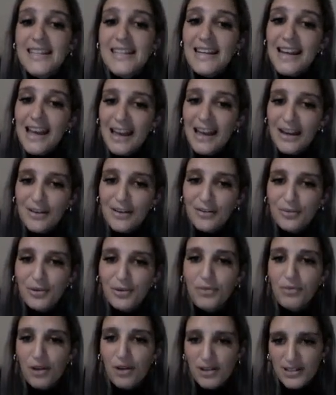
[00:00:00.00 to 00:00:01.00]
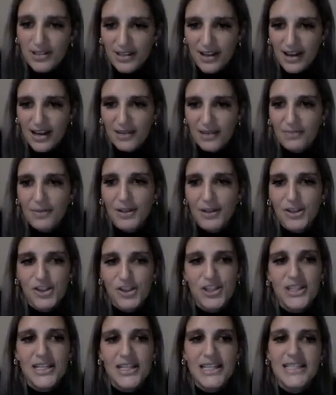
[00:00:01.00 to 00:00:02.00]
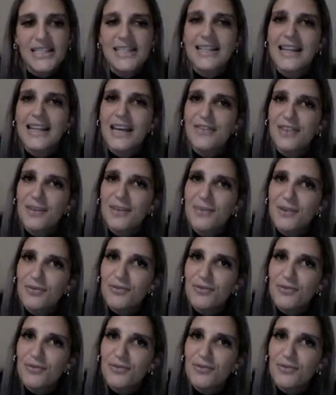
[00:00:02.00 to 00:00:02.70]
in love with Rosaline, but she doesn't love him in